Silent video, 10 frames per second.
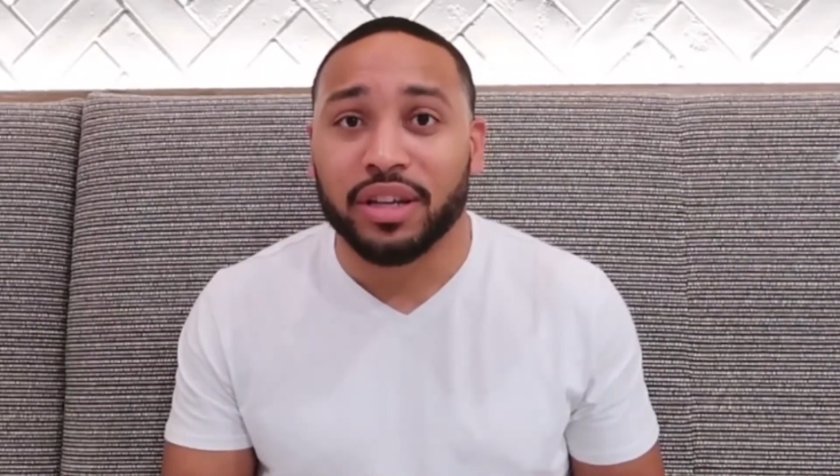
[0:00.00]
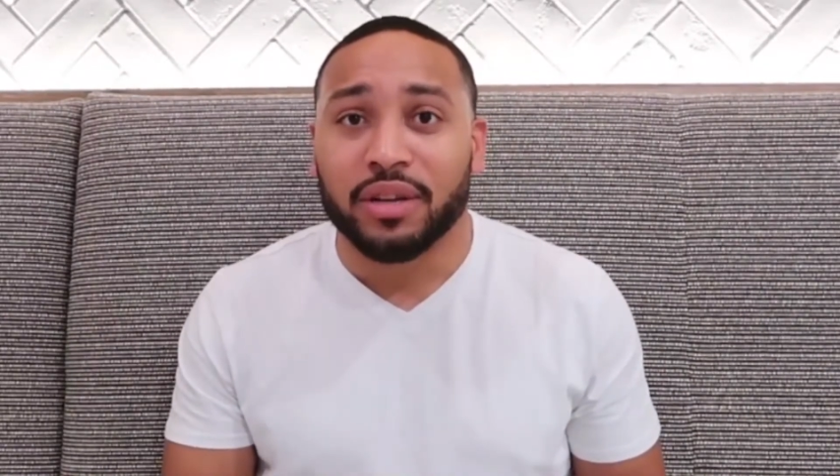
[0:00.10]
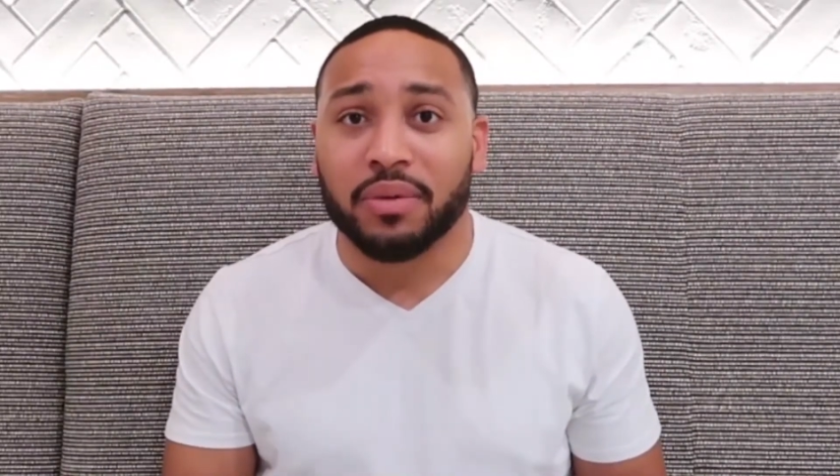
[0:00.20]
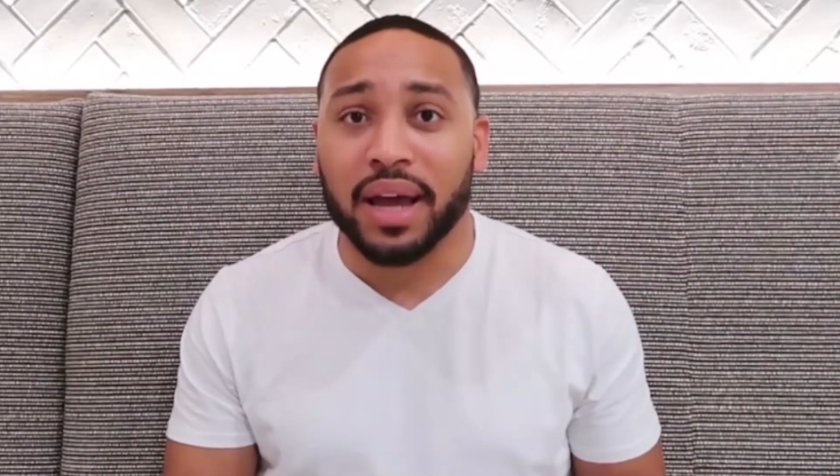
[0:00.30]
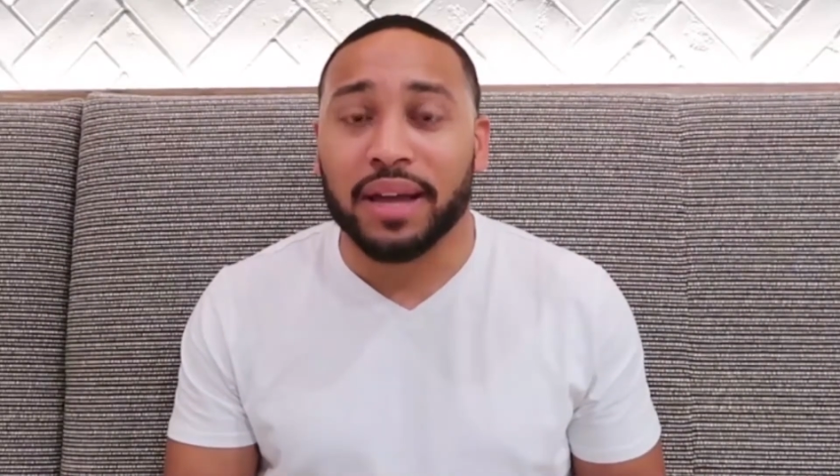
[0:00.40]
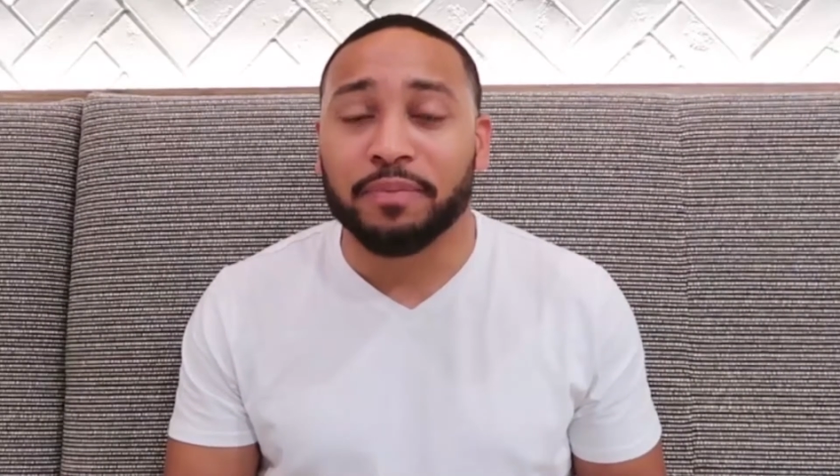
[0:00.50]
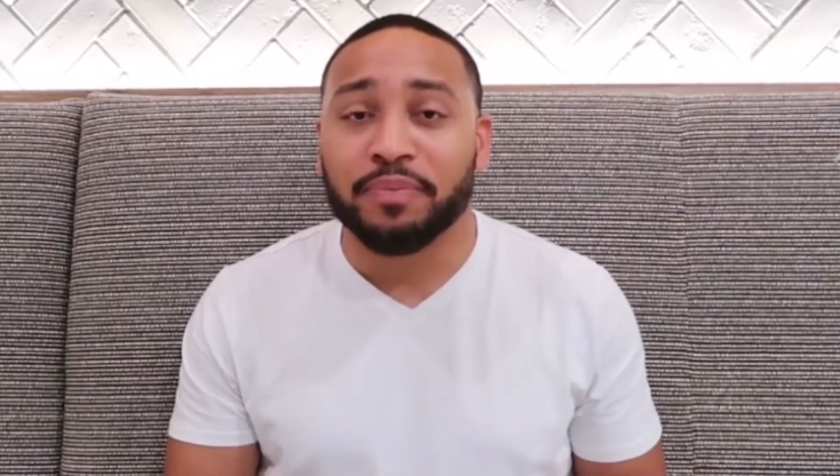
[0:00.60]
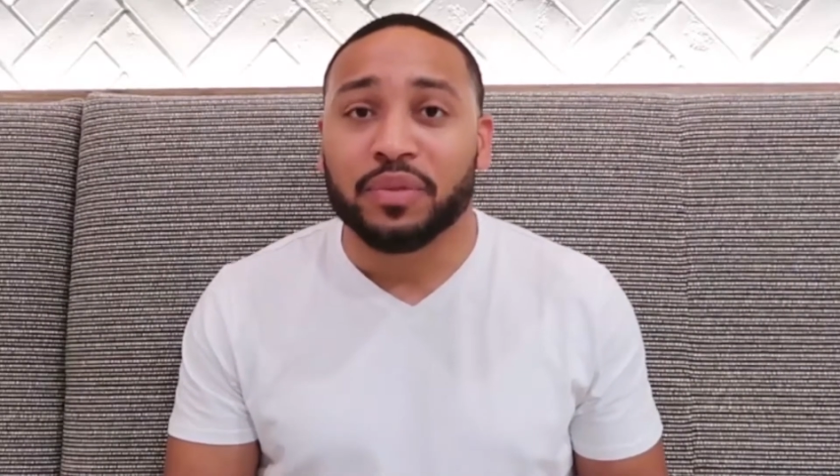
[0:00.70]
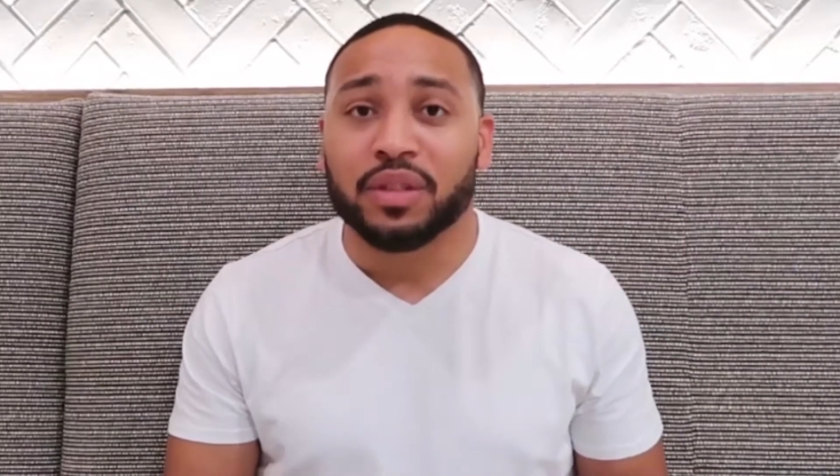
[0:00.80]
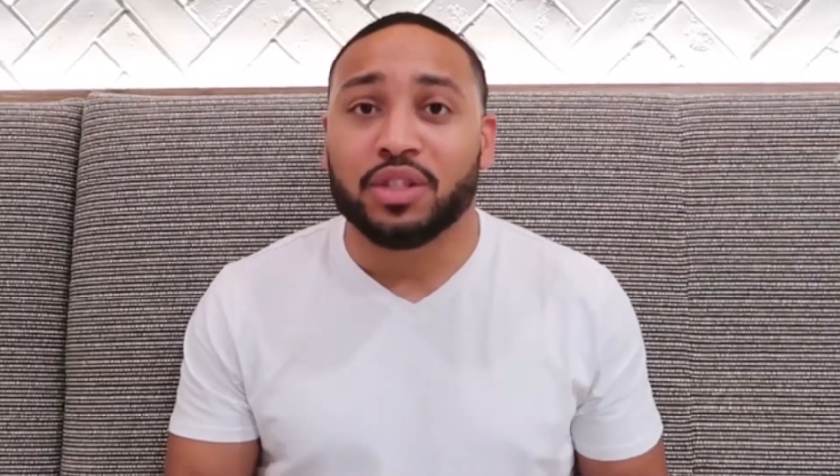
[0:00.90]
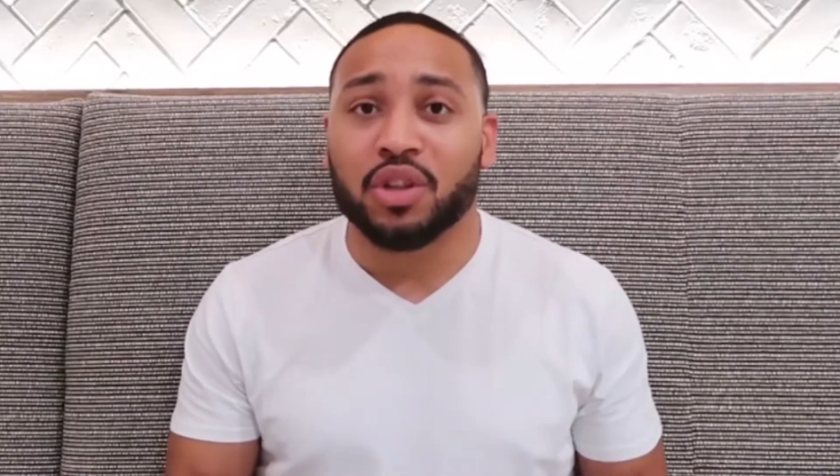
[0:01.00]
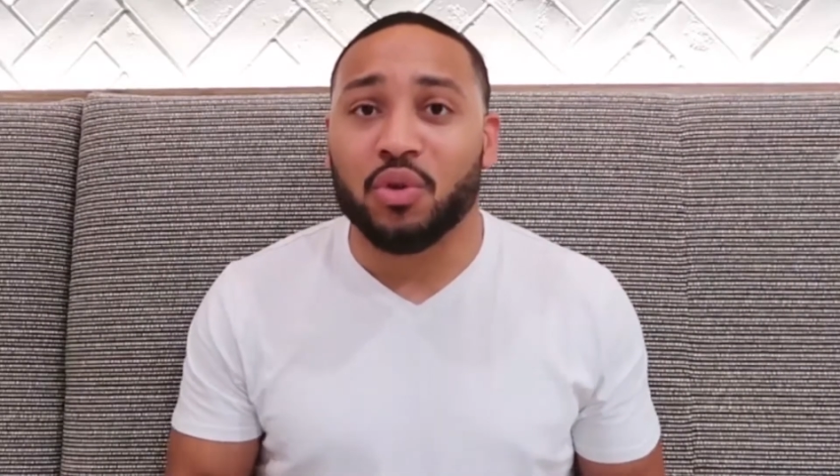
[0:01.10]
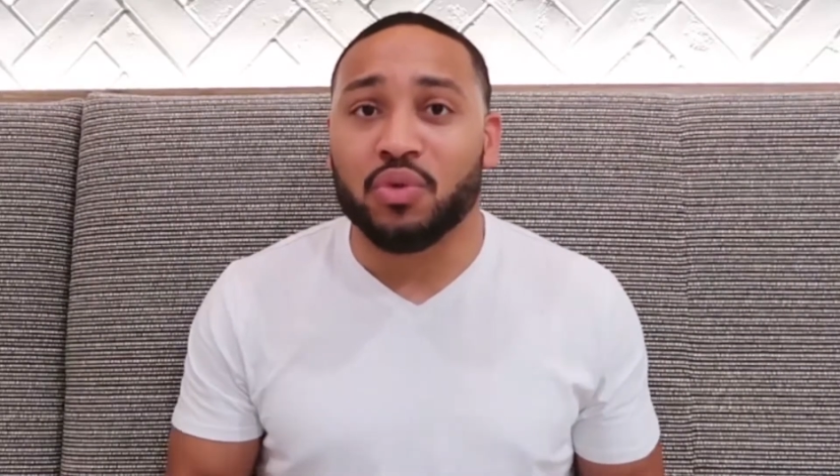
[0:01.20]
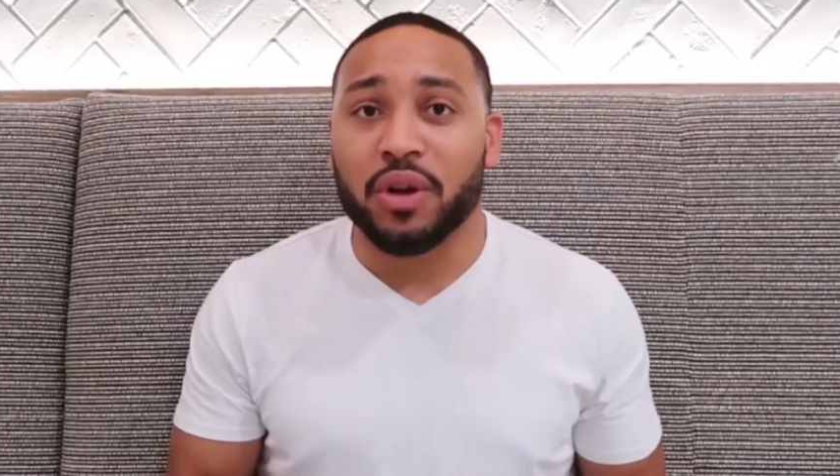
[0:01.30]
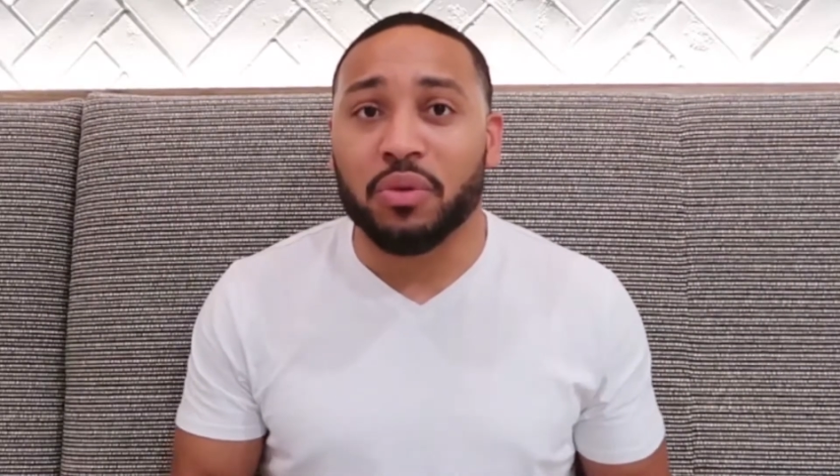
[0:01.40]
right?
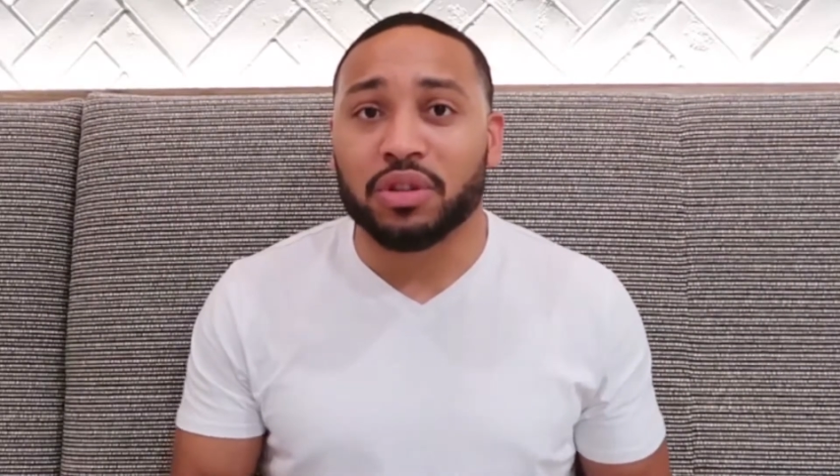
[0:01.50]
So there